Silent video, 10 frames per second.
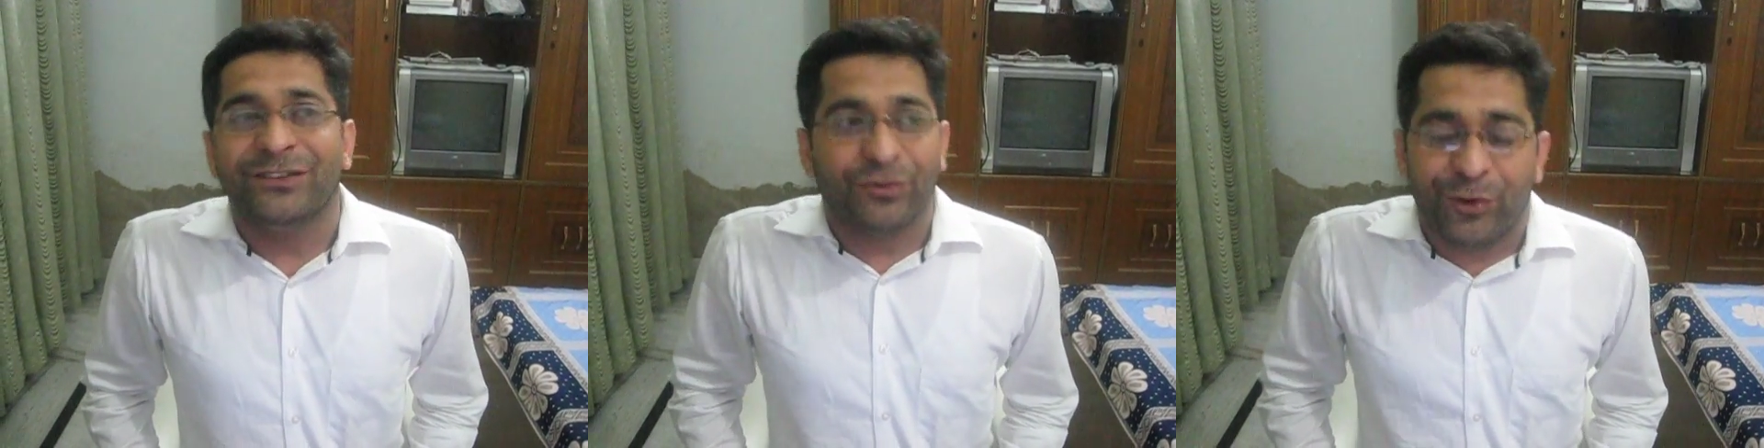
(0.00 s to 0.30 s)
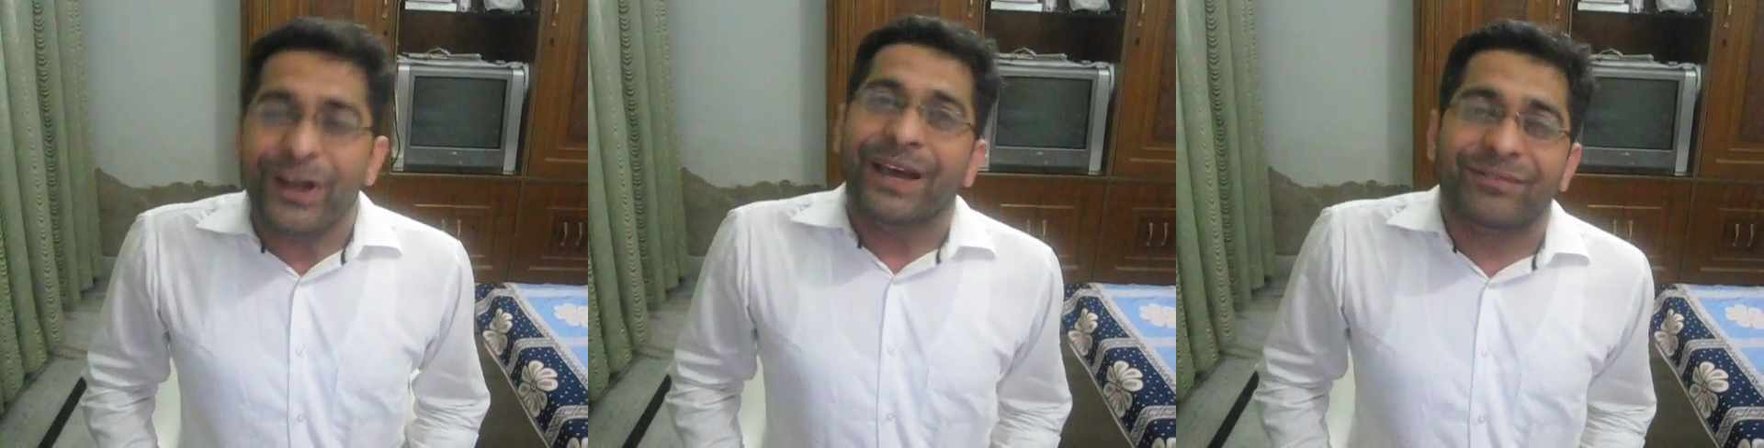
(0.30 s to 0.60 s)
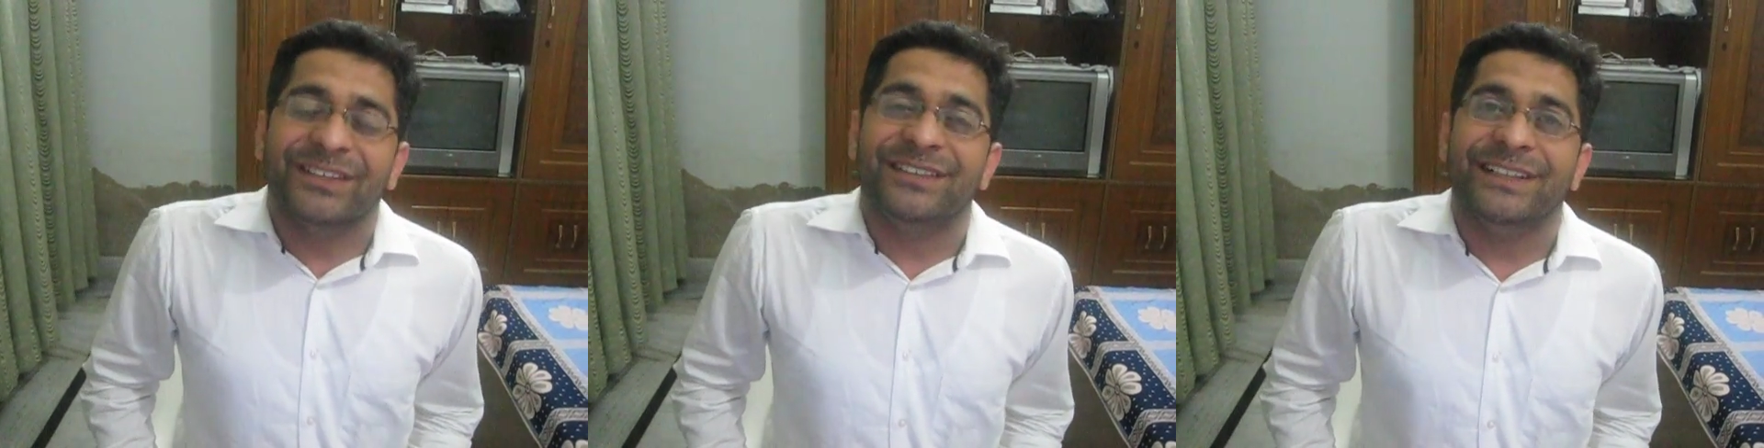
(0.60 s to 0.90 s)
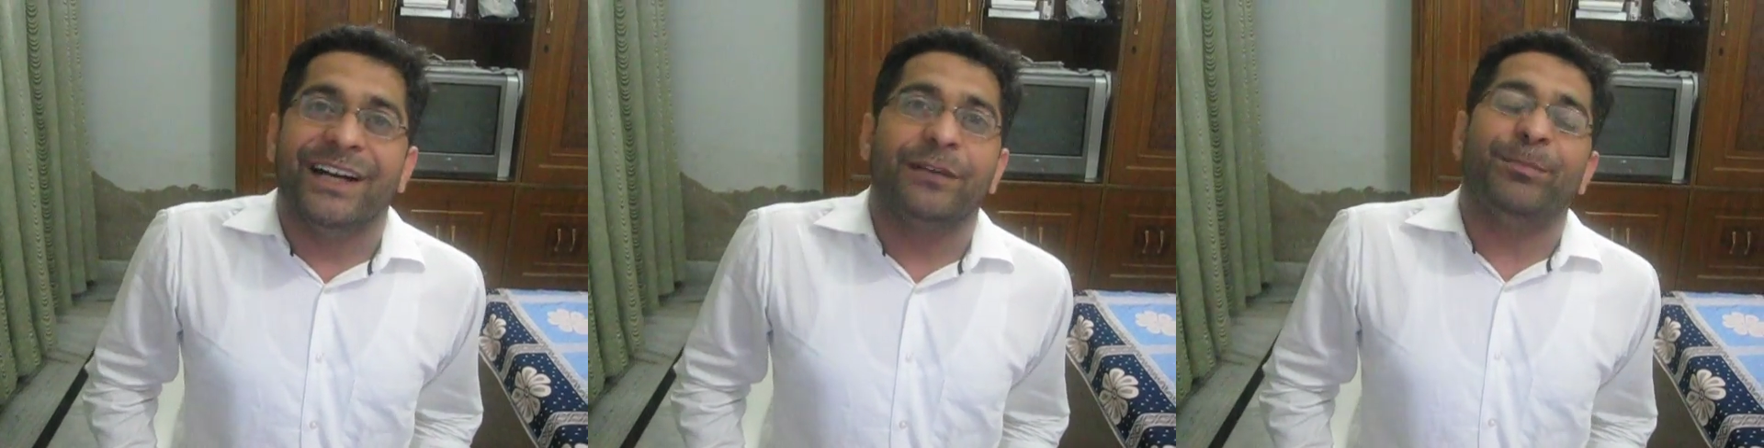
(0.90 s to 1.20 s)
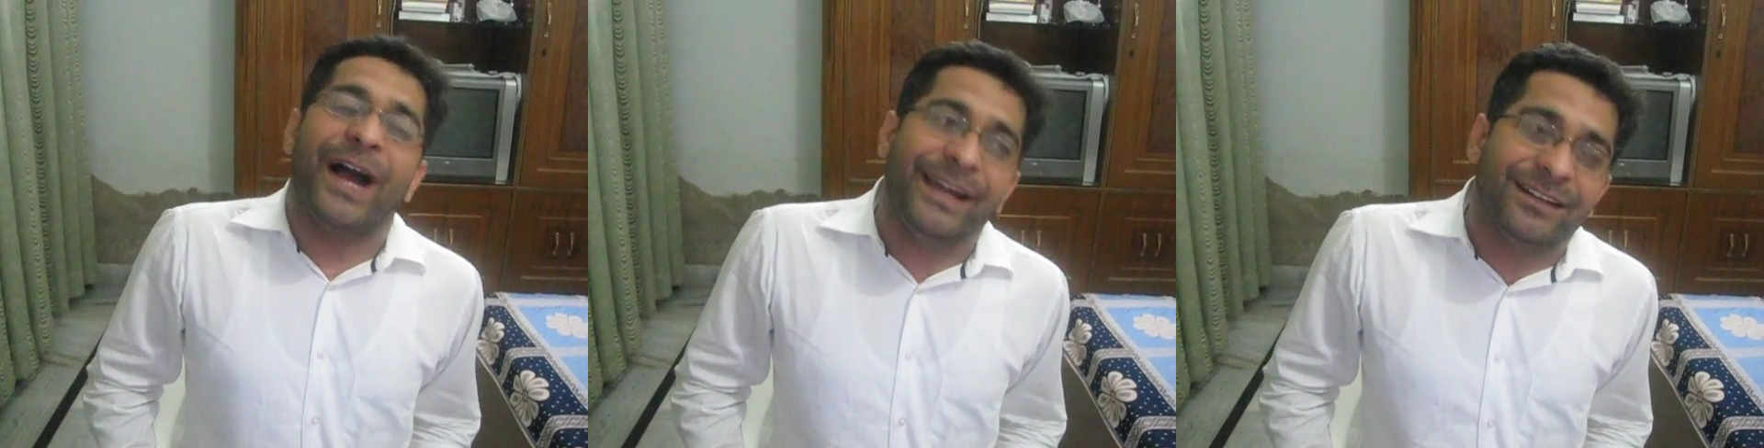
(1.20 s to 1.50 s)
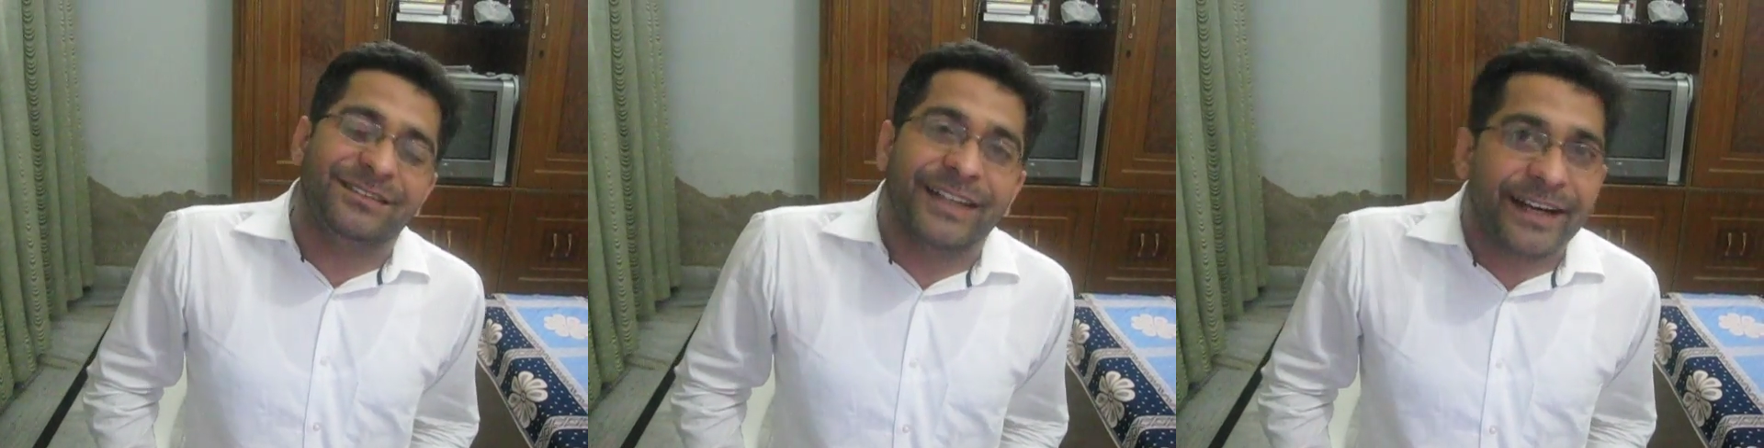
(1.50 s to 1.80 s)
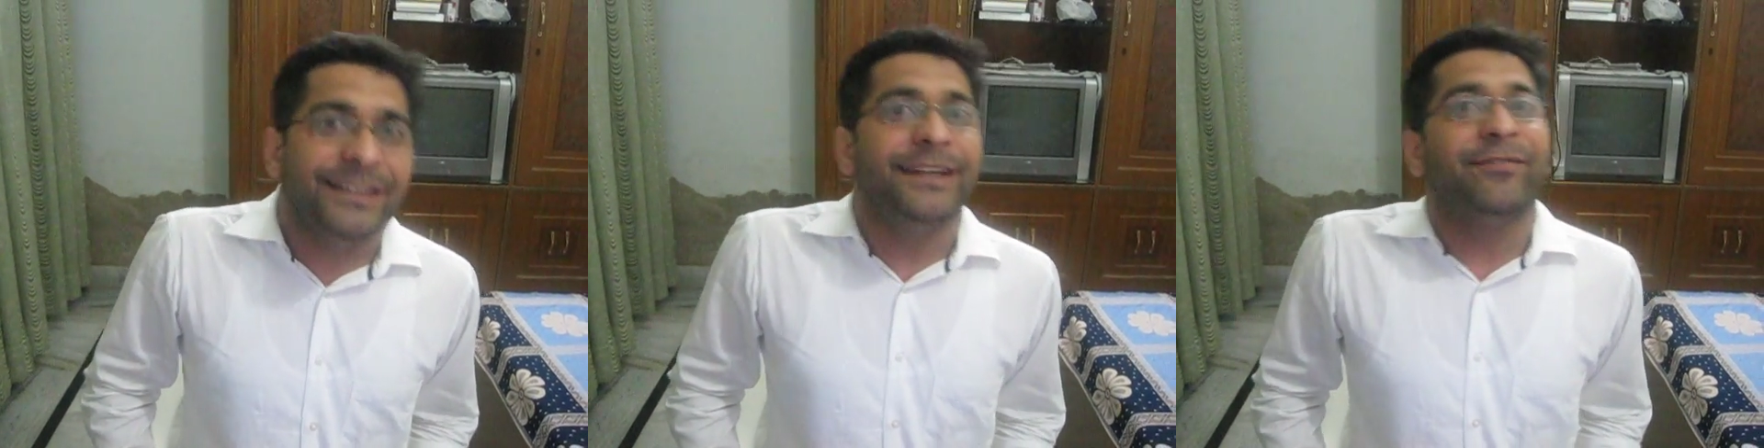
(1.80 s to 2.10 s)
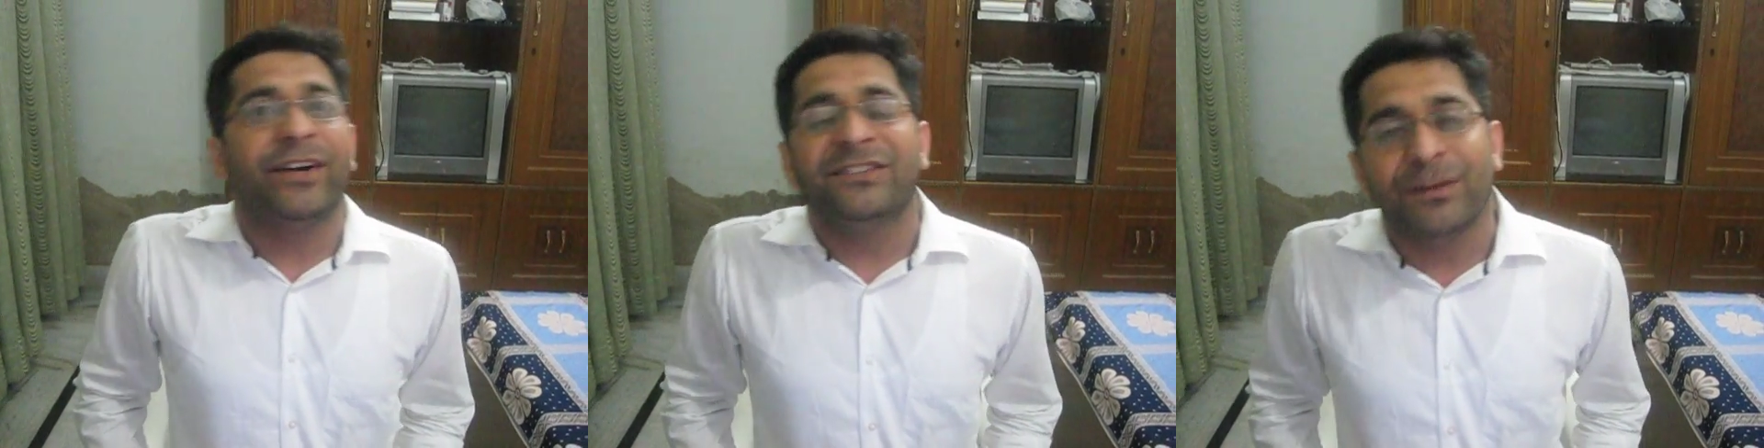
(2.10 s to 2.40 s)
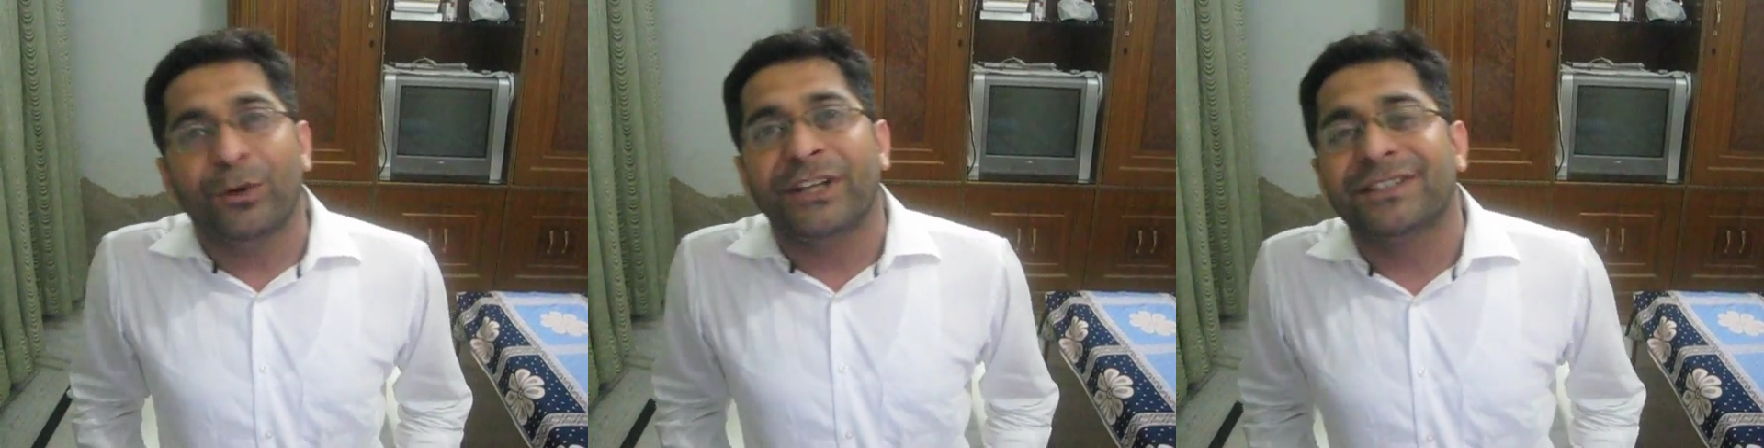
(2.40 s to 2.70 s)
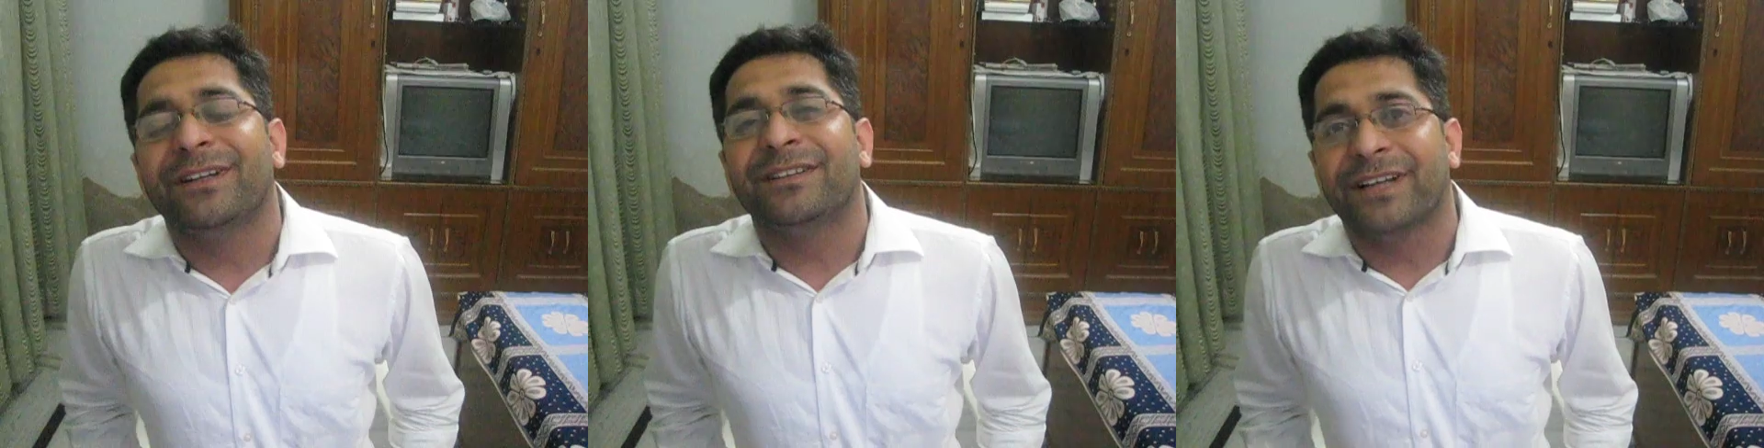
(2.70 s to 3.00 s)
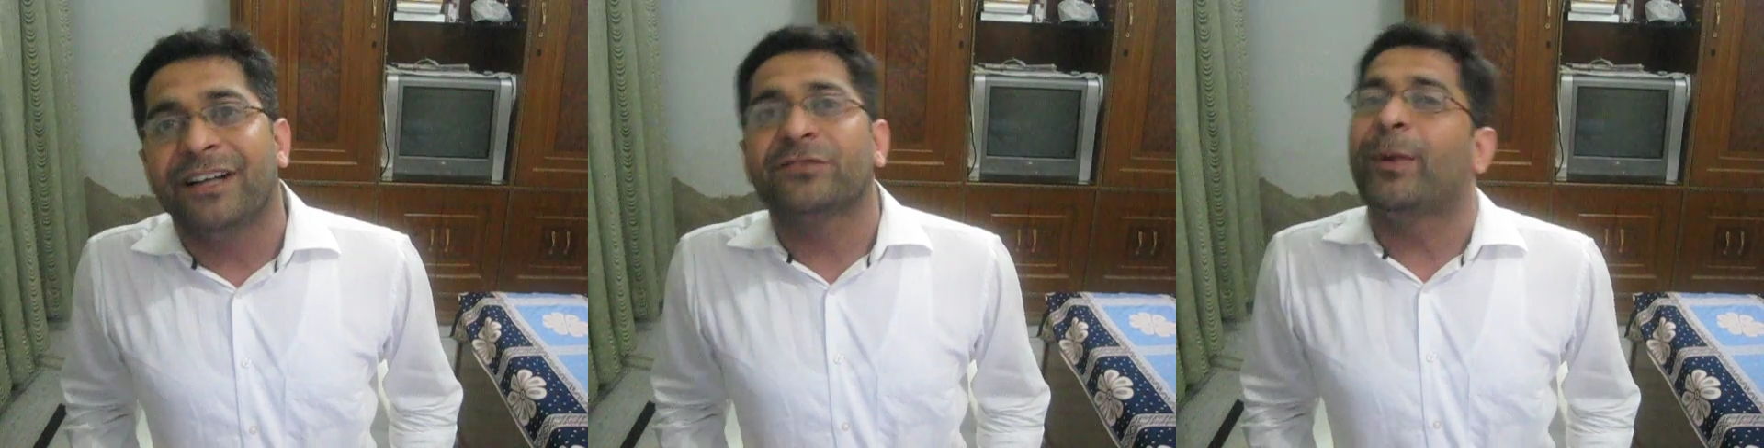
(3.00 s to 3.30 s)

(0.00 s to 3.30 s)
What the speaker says: So we have considered, by considering the different simulation results